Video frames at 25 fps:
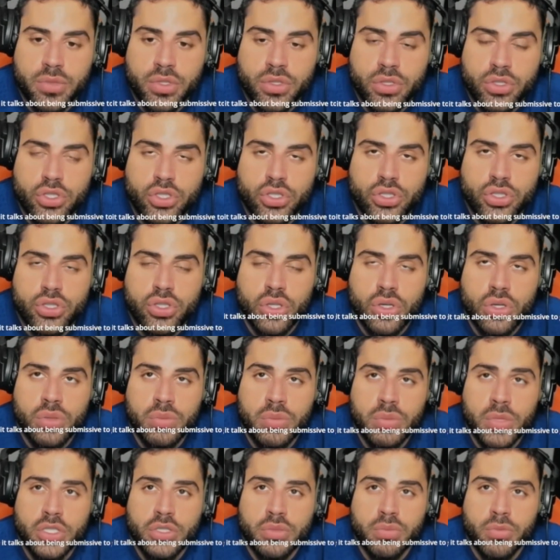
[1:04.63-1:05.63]
There's so
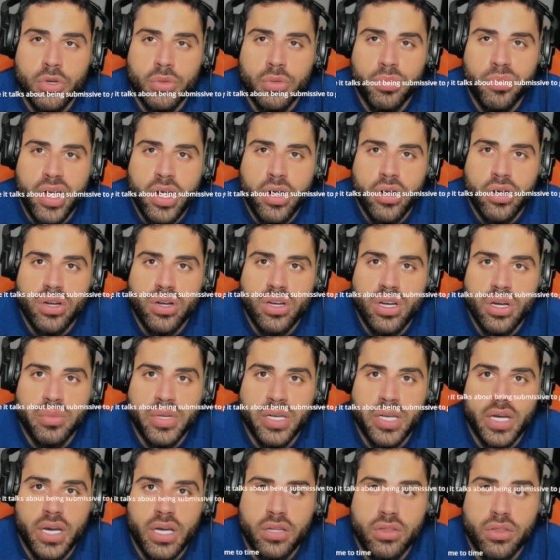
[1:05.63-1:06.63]
much more power
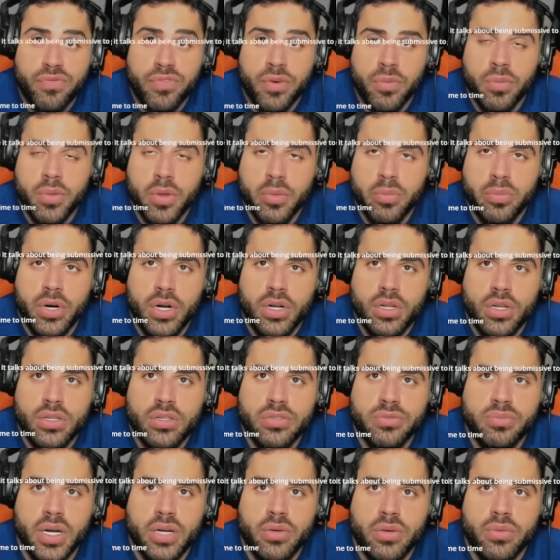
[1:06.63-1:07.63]
coming up from the ball
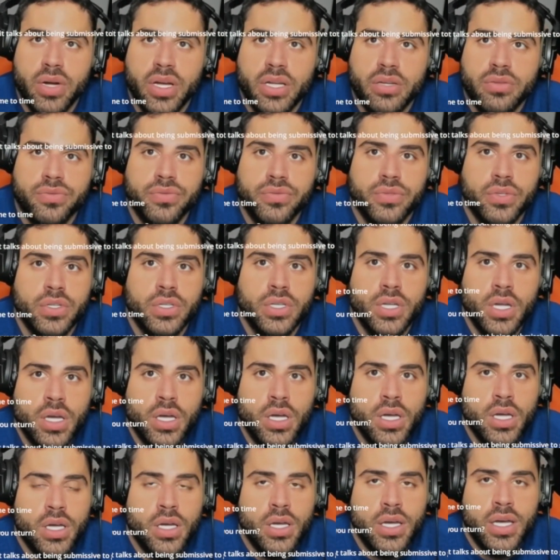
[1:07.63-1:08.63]
of my right foot.
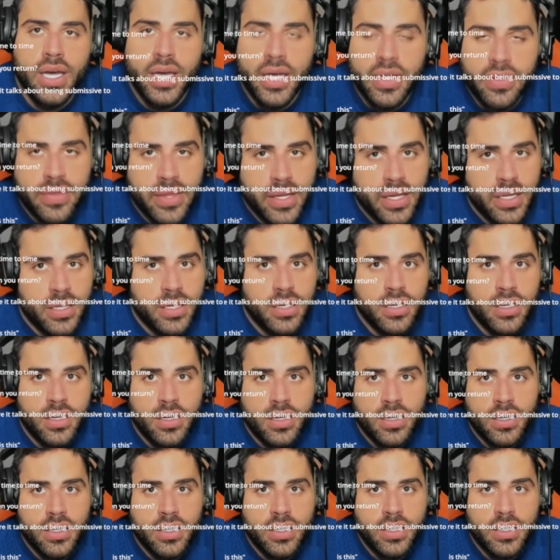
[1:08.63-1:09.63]
And then
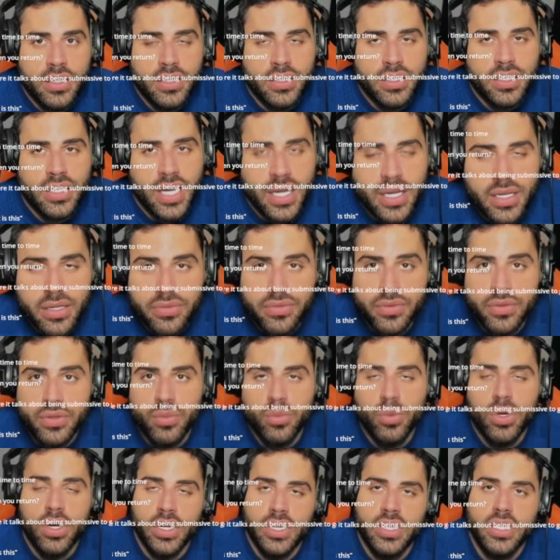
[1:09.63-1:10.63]
kind of,
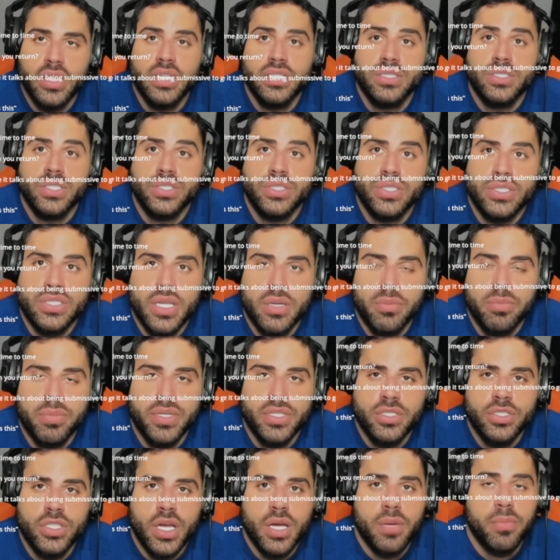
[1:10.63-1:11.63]
well, it is a
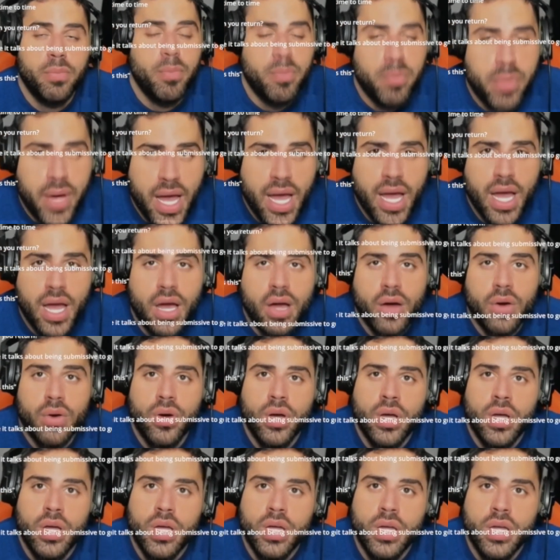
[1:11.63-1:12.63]
stepping jab. Bow!
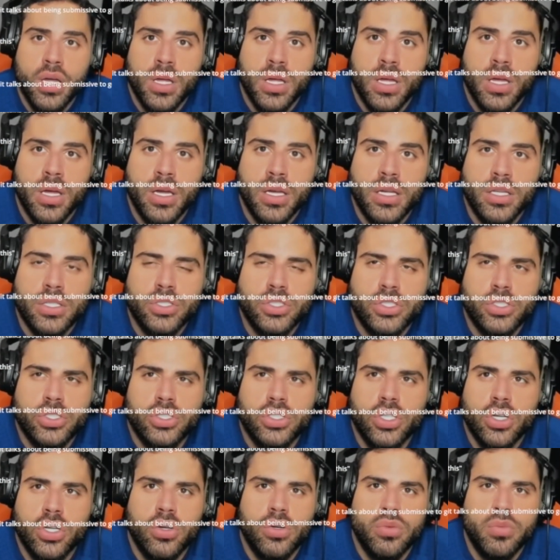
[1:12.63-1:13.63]
It's
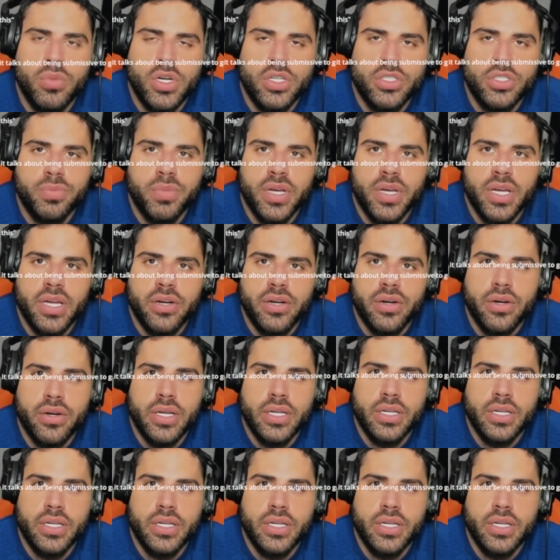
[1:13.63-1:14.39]
so much better.